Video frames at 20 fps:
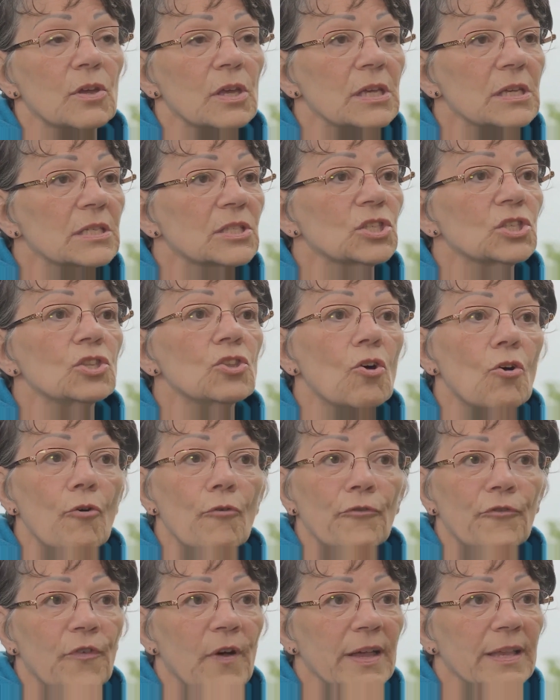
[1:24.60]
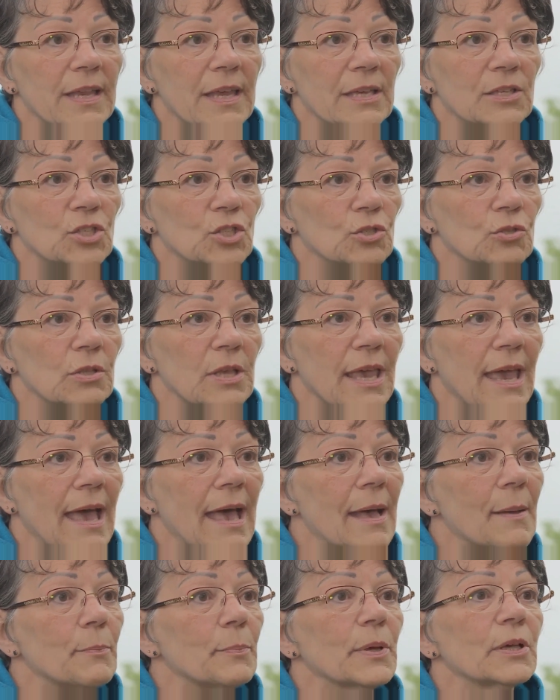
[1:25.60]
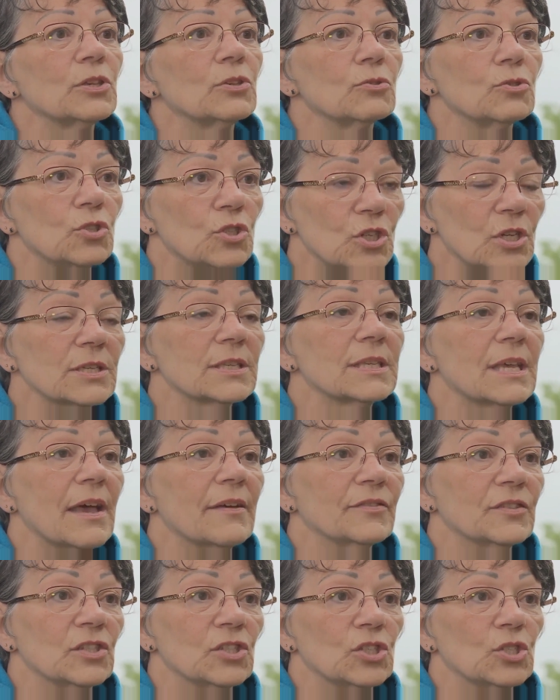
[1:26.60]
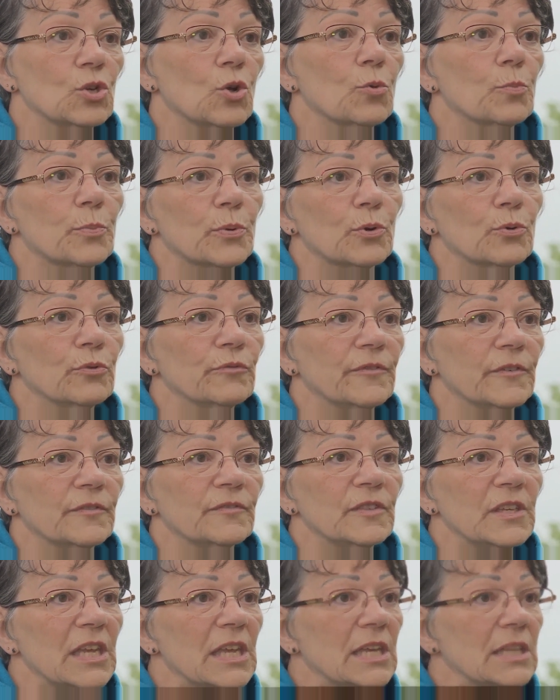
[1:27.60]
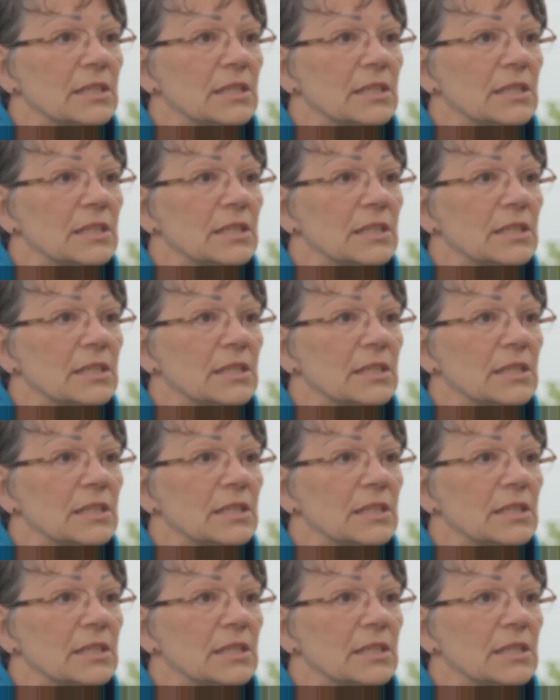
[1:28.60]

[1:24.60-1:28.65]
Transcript: There is no financial cap, you just have to show proof of